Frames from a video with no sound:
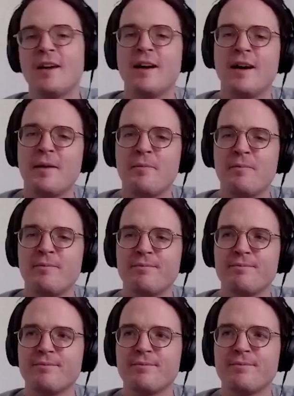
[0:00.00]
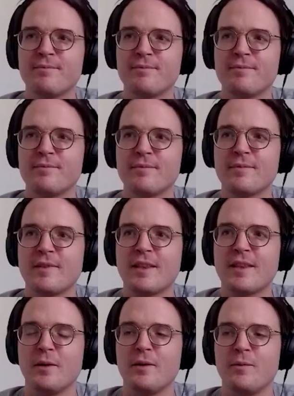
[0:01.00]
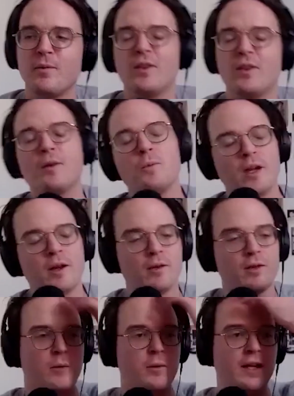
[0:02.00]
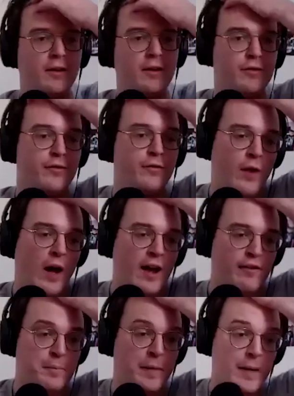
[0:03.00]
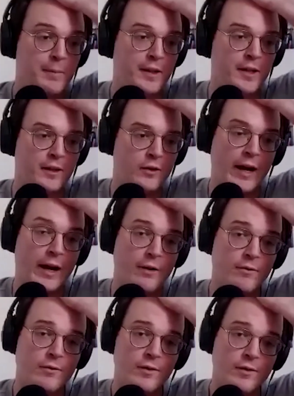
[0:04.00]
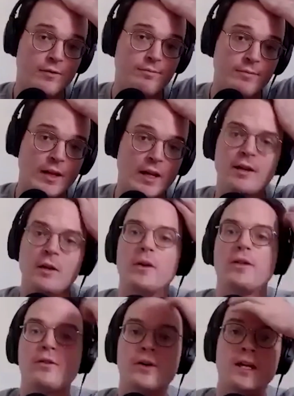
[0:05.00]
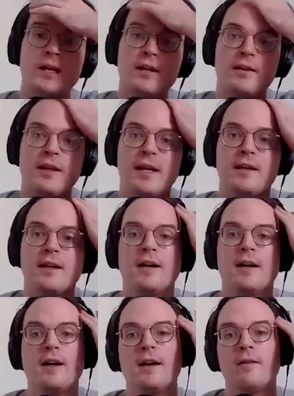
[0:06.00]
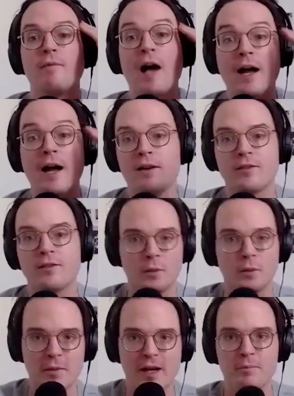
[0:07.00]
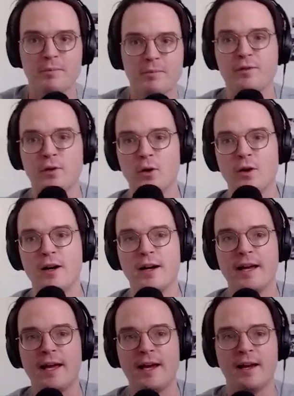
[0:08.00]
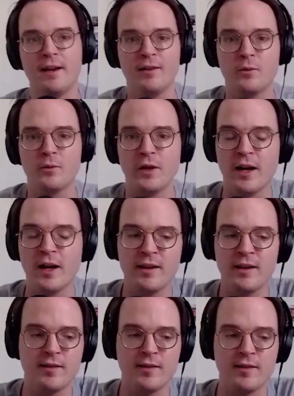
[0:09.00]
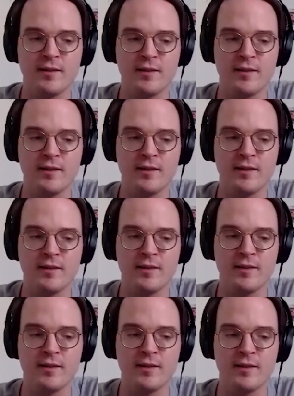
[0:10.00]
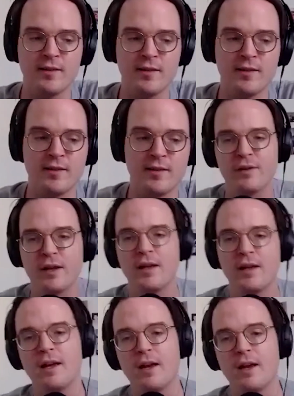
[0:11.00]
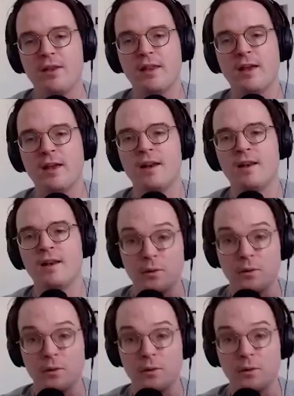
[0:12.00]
there were like 5 people in the crowd. There were 3 like artists who we'd met before and were nice. They were enjoying it well enough. And then there was